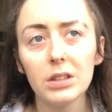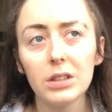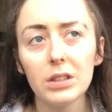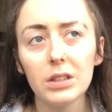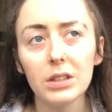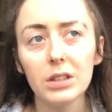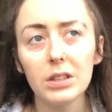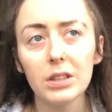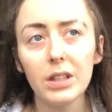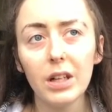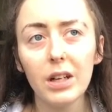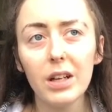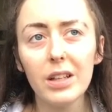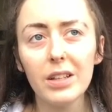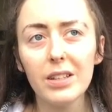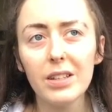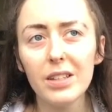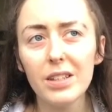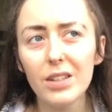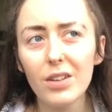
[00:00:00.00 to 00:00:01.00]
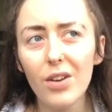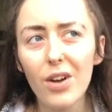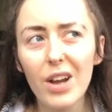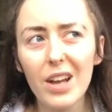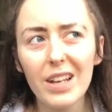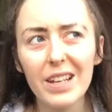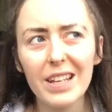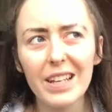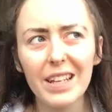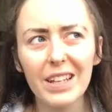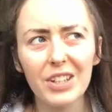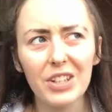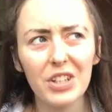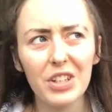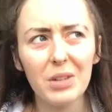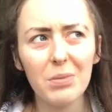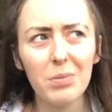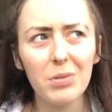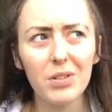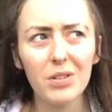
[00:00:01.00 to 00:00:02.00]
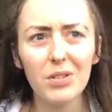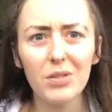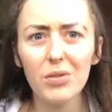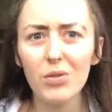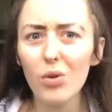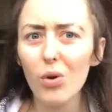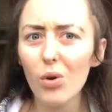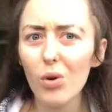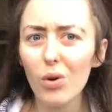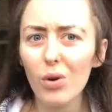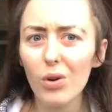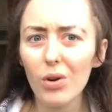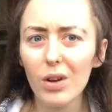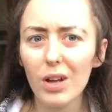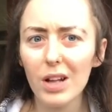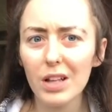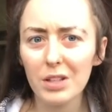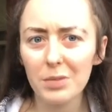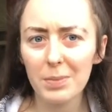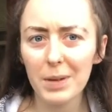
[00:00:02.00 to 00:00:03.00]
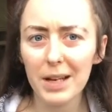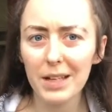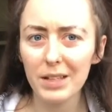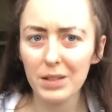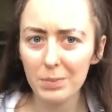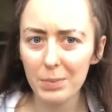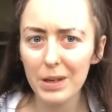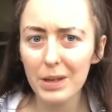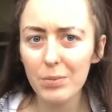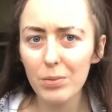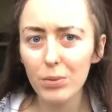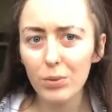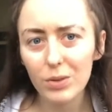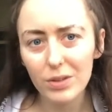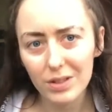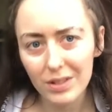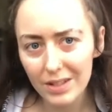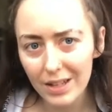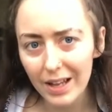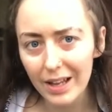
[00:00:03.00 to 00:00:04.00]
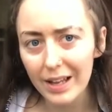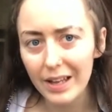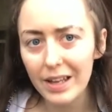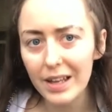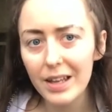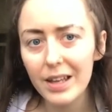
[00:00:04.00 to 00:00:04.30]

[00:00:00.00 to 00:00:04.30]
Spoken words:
See, I get slightly itchy, but not as bad as people say.